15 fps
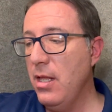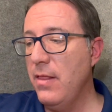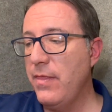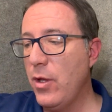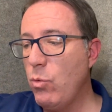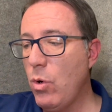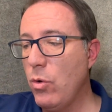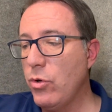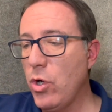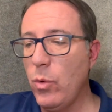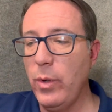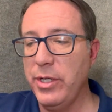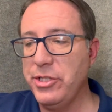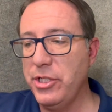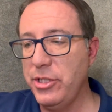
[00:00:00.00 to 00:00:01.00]
They won't know
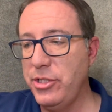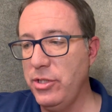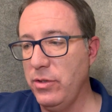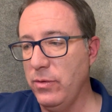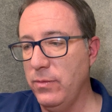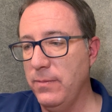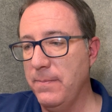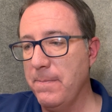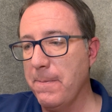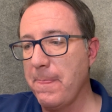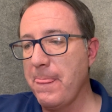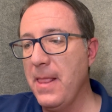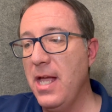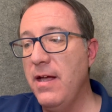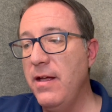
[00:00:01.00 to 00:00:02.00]
what to do.
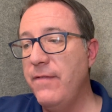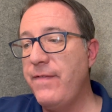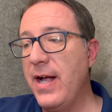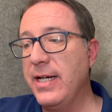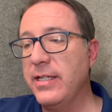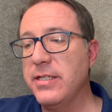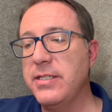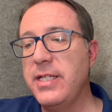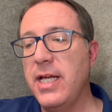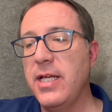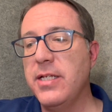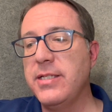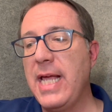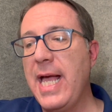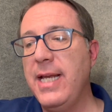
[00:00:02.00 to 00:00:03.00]
In fact, it
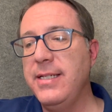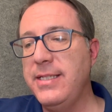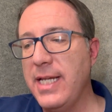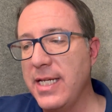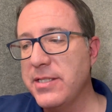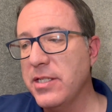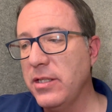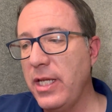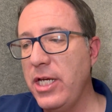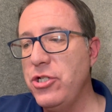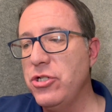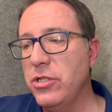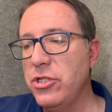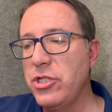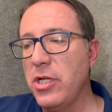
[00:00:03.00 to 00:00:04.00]
says, And
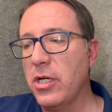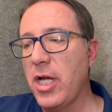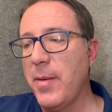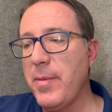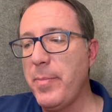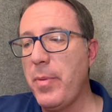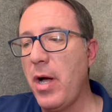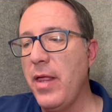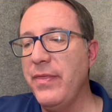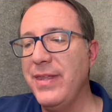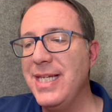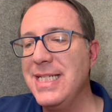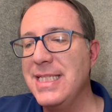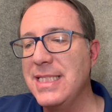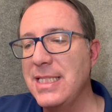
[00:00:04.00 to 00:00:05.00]
desolation shall come upon
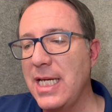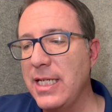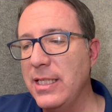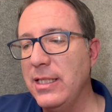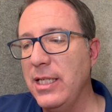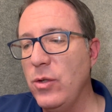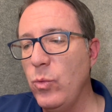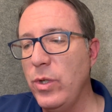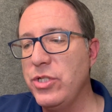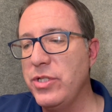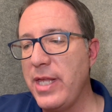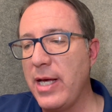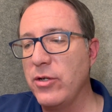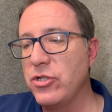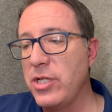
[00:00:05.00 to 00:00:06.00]
thee suddenly, which
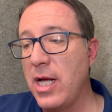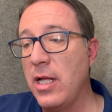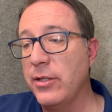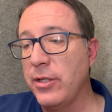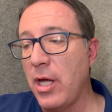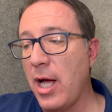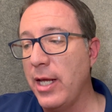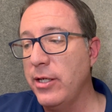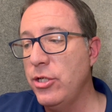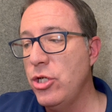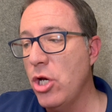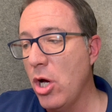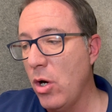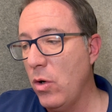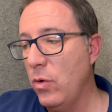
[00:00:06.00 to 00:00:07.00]
thou shalt not
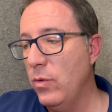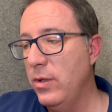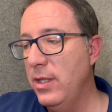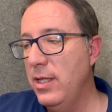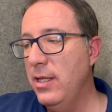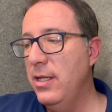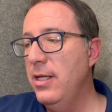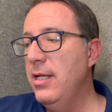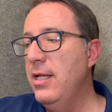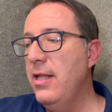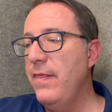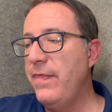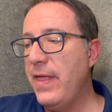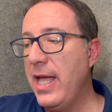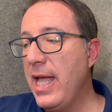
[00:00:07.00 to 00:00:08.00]
know.
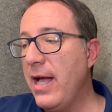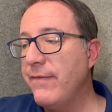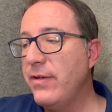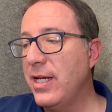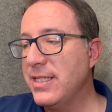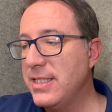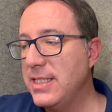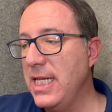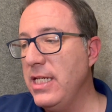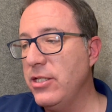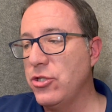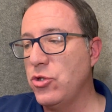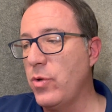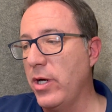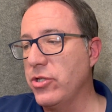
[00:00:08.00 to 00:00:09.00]
They have not seen
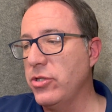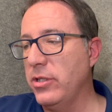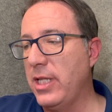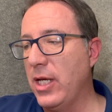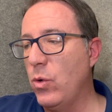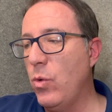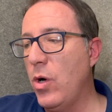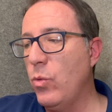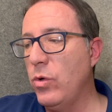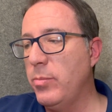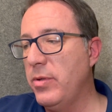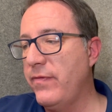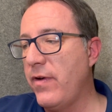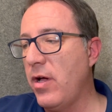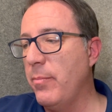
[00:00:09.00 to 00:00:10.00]
destruction like what will
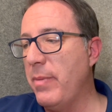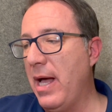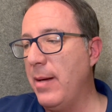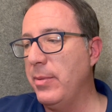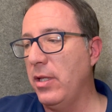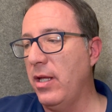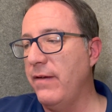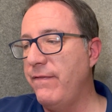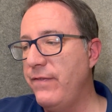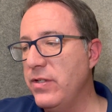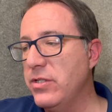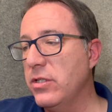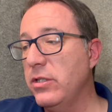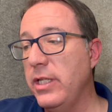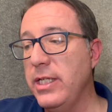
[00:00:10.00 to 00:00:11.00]
befall Babylon,
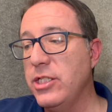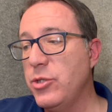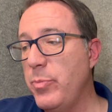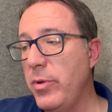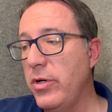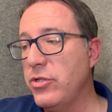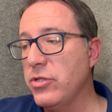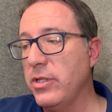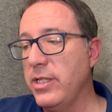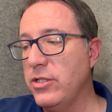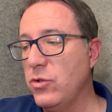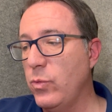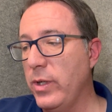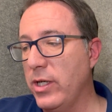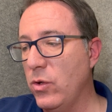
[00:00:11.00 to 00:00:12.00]
physically and spiritually, as
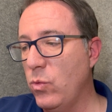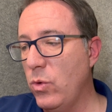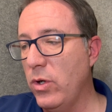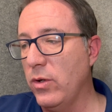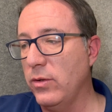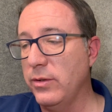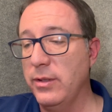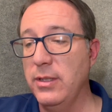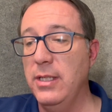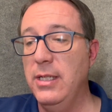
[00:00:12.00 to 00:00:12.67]
the wicked world.